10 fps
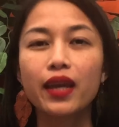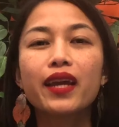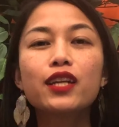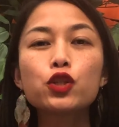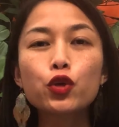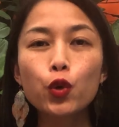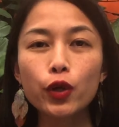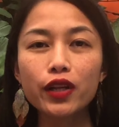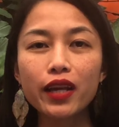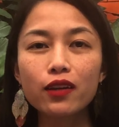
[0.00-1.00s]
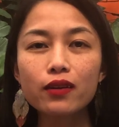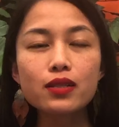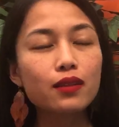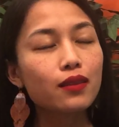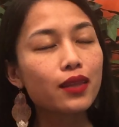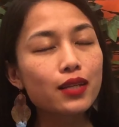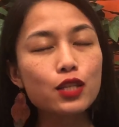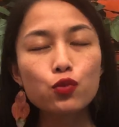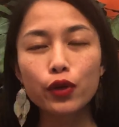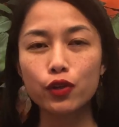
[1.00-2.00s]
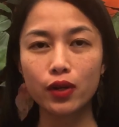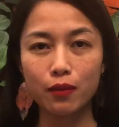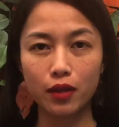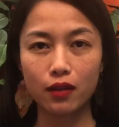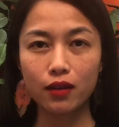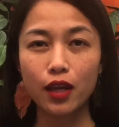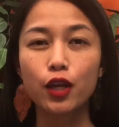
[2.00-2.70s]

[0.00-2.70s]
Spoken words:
Intern coordinators, this is where you come in.